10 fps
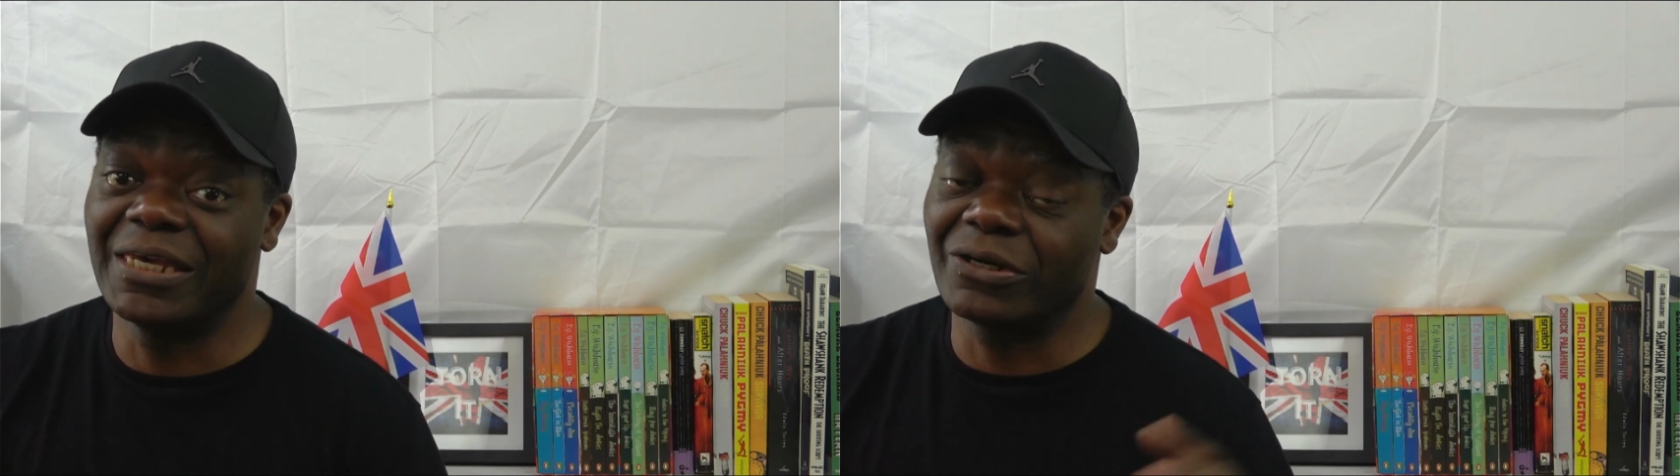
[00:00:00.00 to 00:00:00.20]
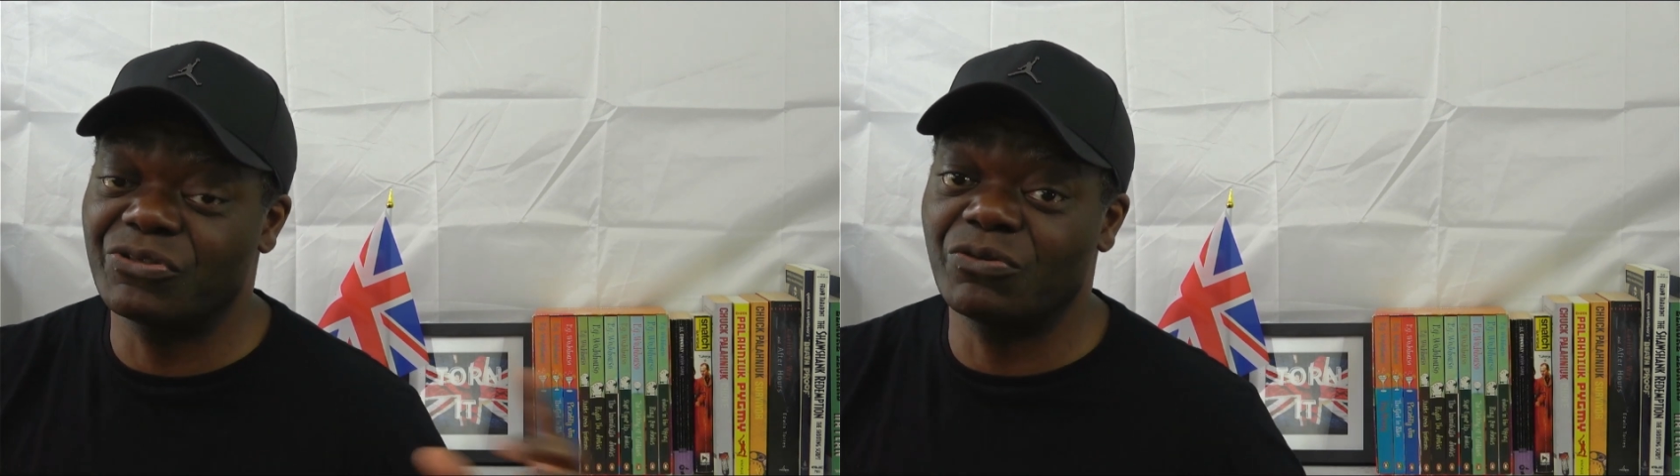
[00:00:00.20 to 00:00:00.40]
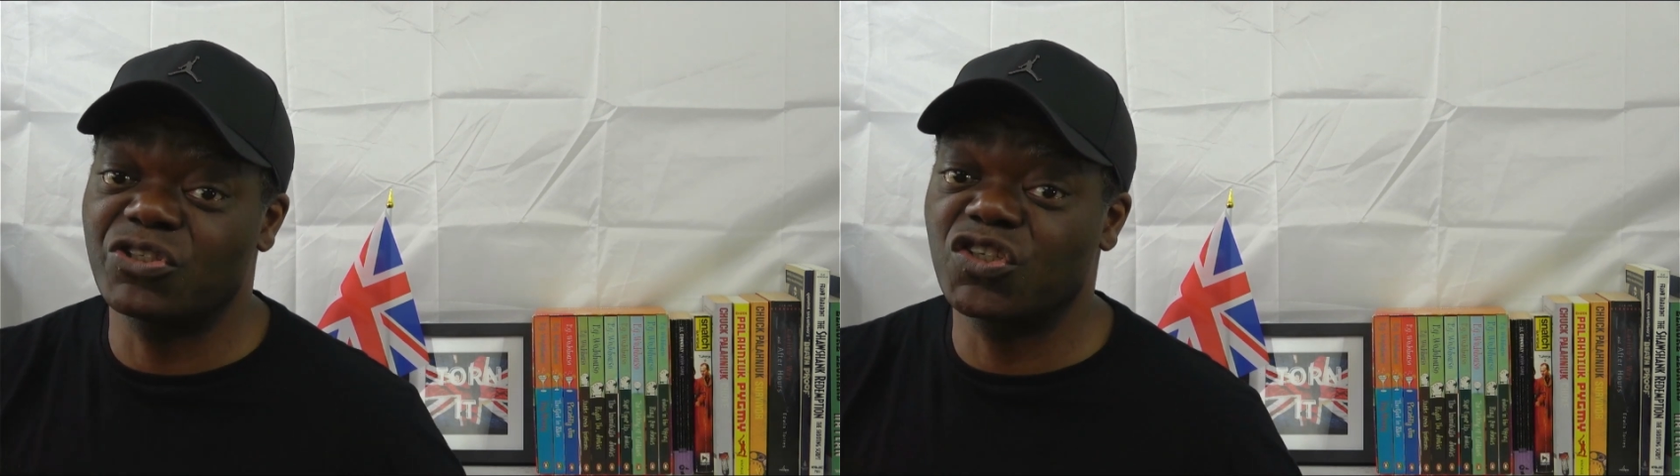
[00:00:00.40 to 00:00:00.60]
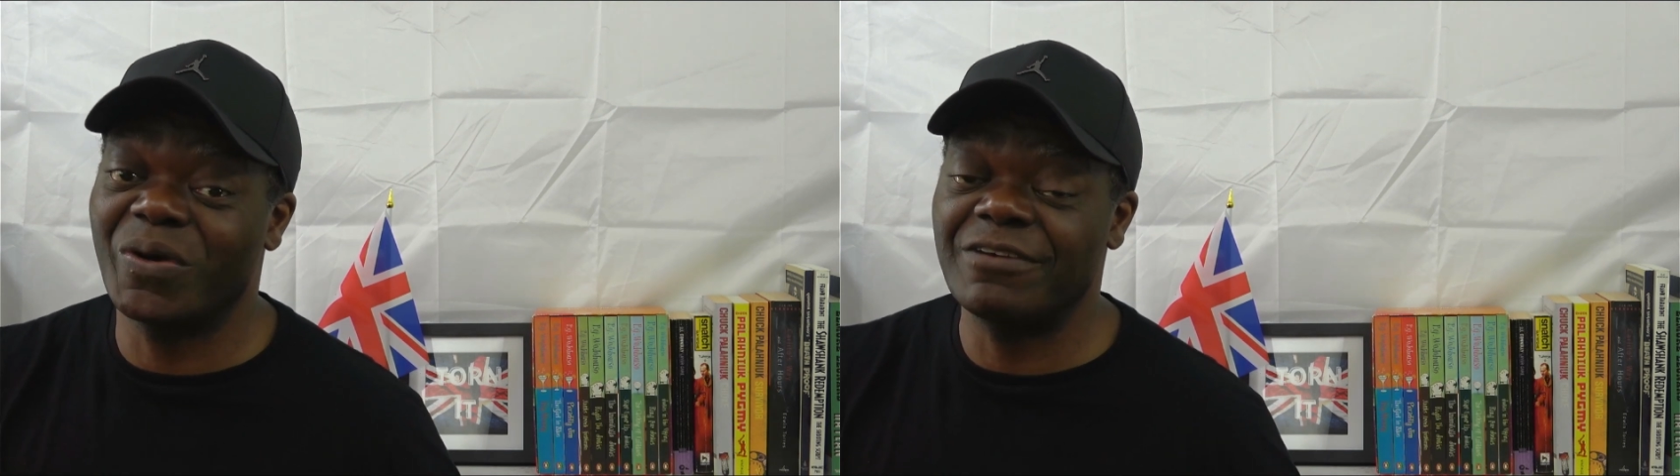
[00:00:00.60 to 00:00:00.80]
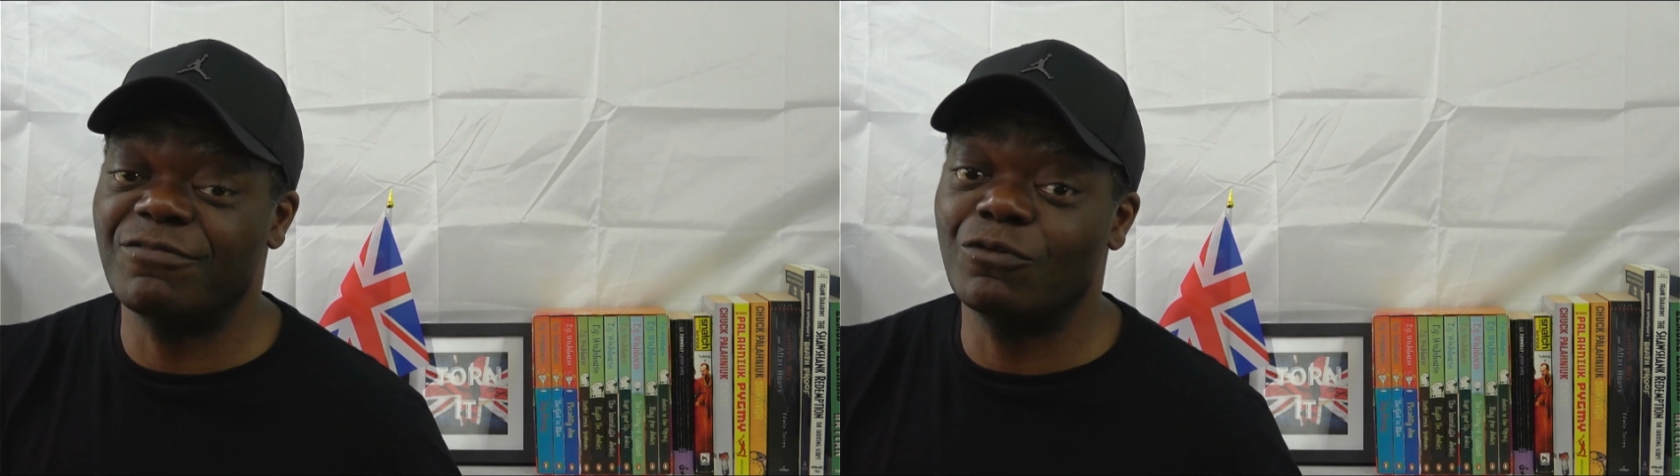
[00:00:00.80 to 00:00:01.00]
because it was
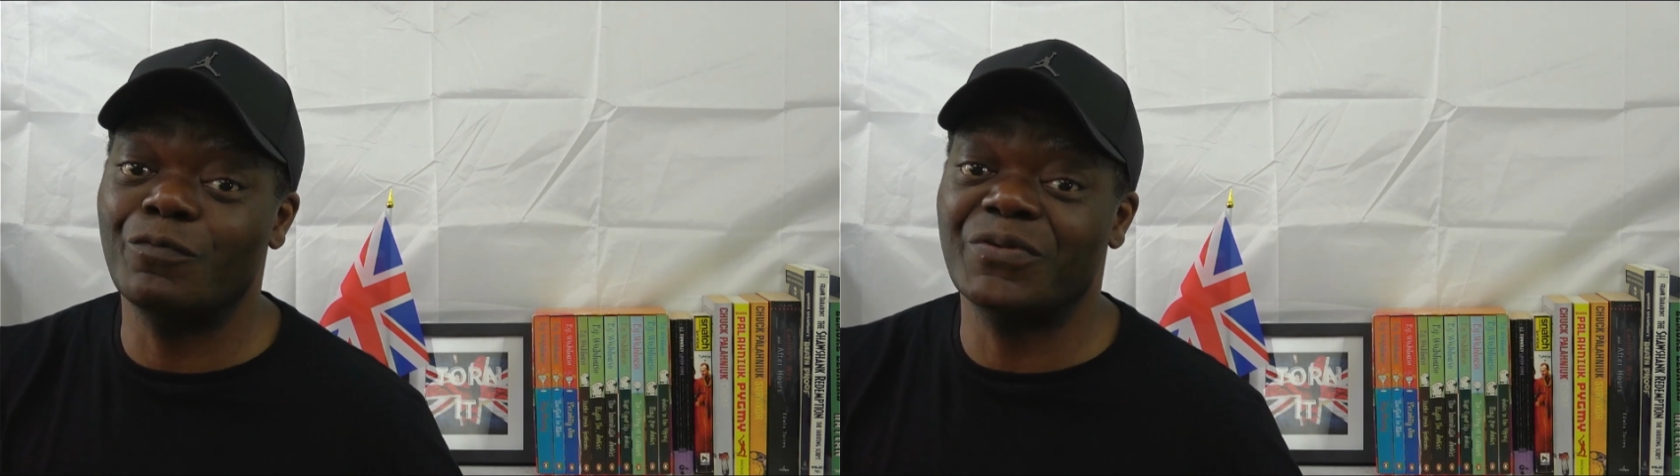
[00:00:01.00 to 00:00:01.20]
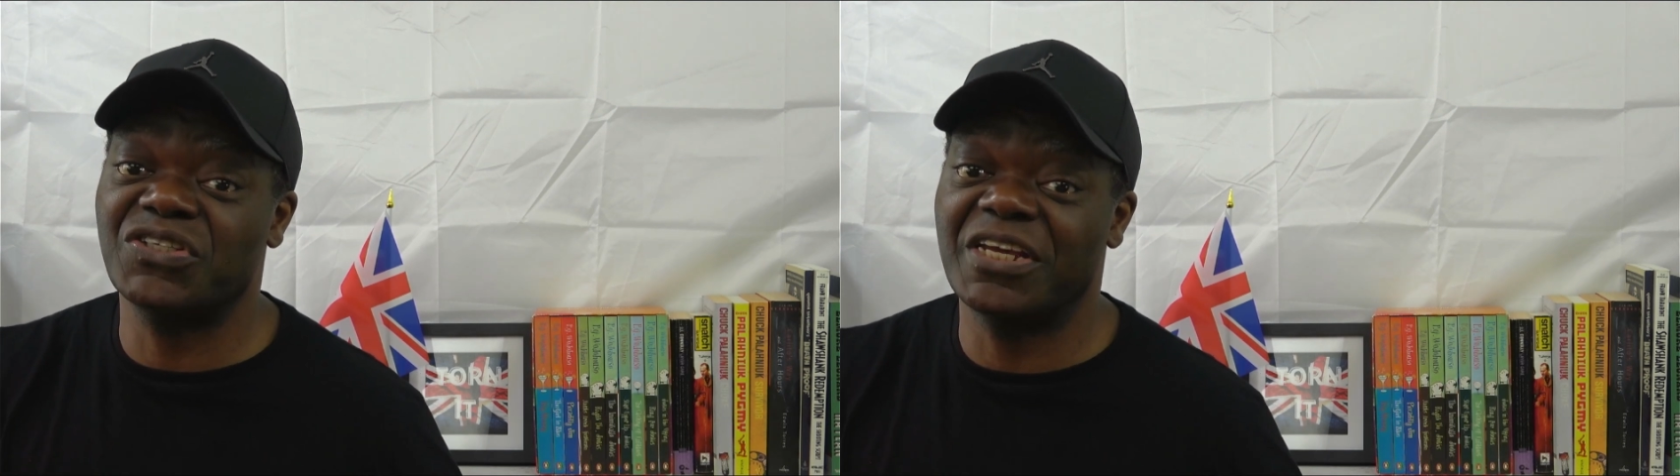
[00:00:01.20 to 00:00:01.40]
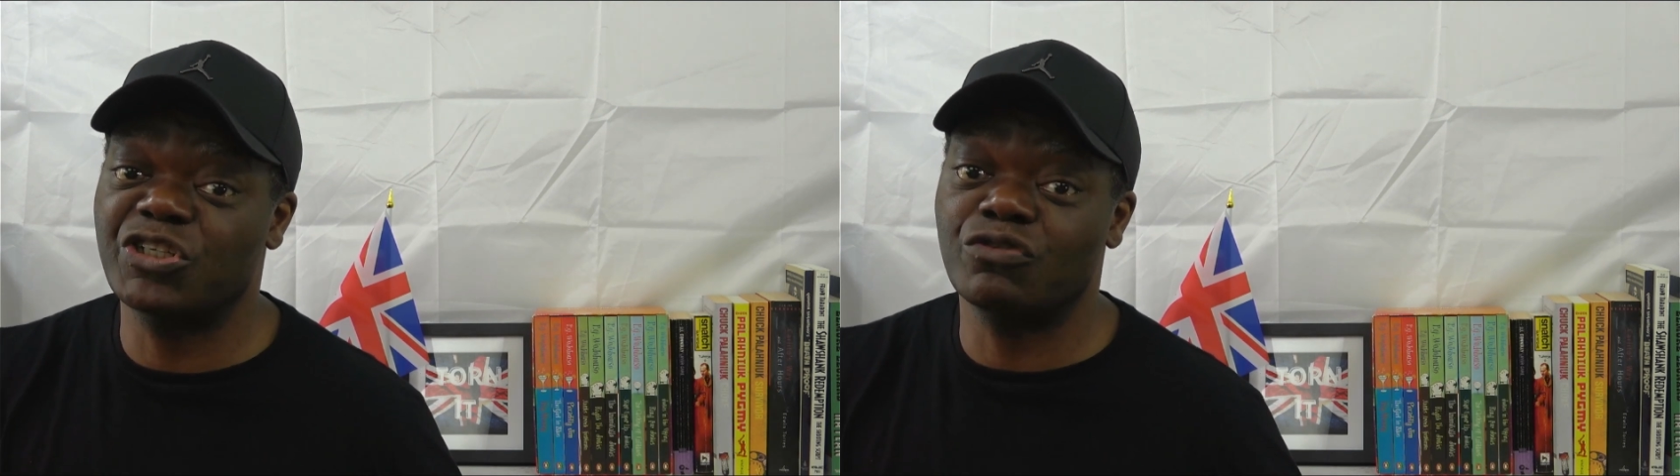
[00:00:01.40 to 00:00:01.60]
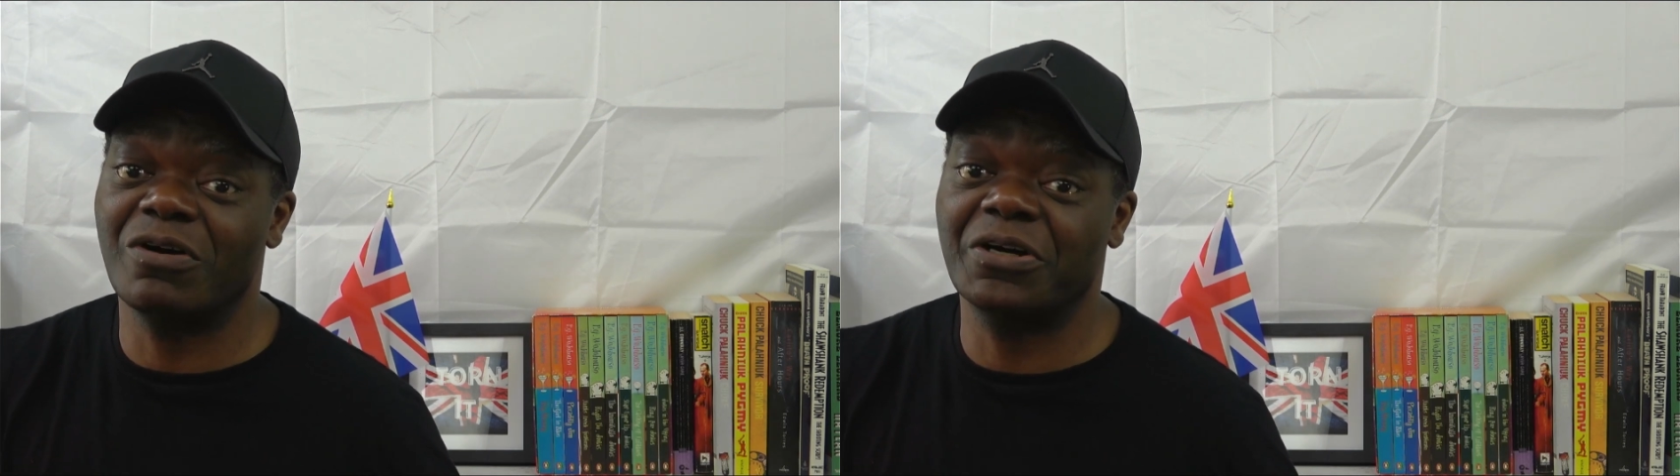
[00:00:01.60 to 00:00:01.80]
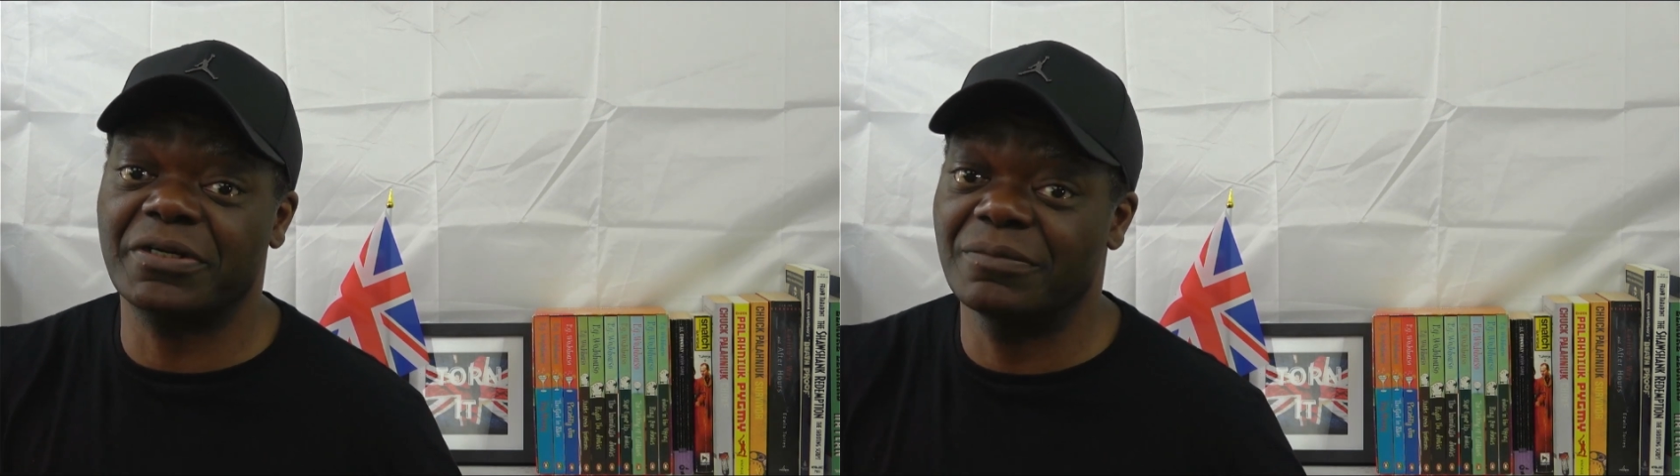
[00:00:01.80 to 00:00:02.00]
24%
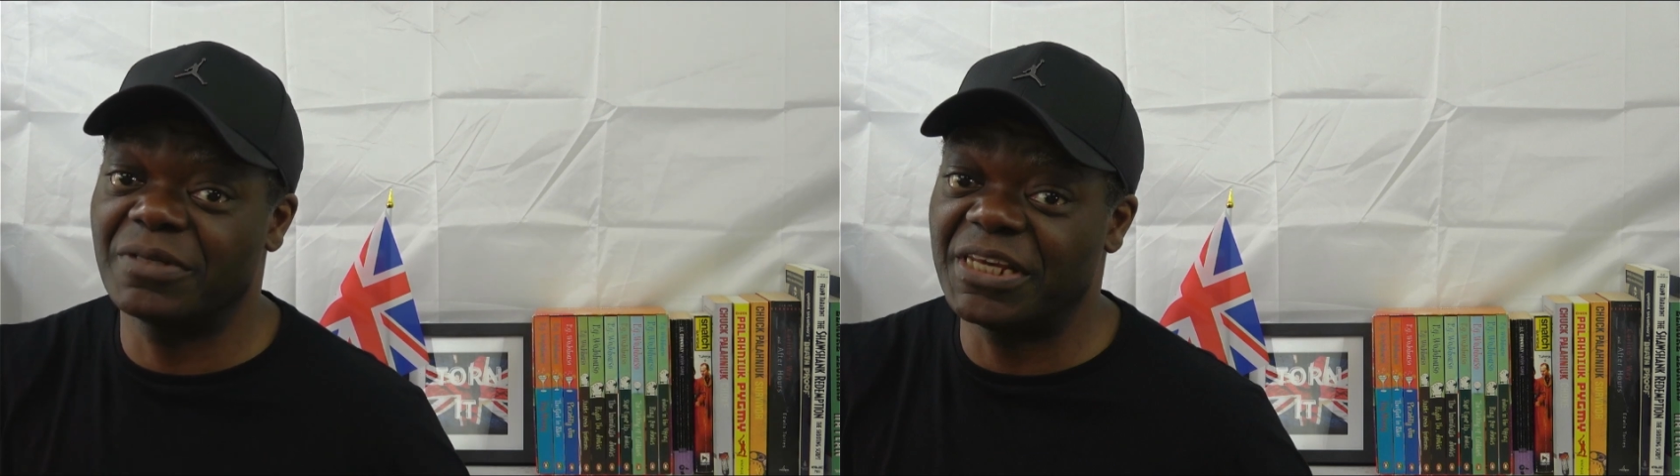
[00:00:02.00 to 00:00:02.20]
shrunk